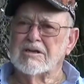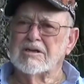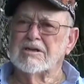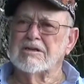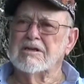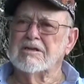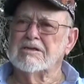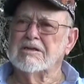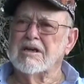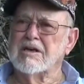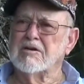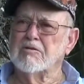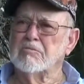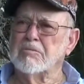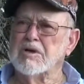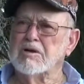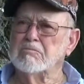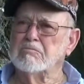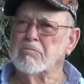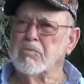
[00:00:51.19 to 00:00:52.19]
and then take a
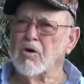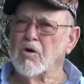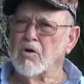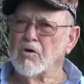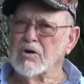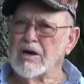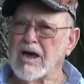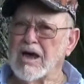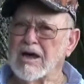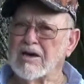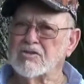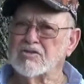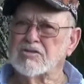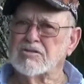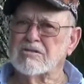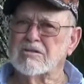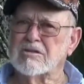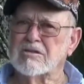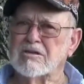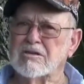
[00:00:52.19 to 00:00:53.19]
big broad axe
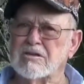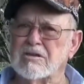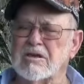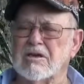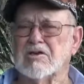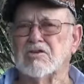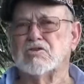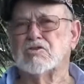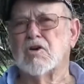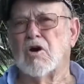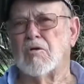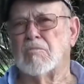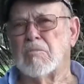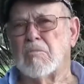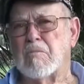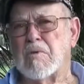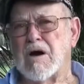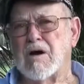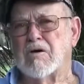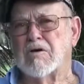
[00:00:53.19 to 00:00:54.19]
and chop
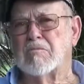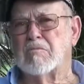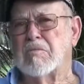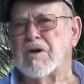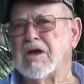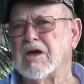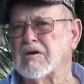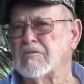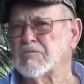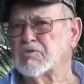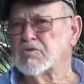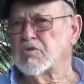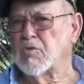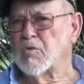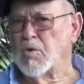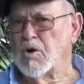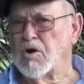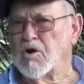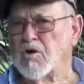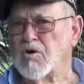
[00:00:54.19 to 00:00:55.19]
them out and make them
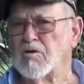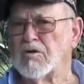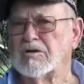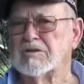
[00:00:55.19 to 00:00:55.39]
square.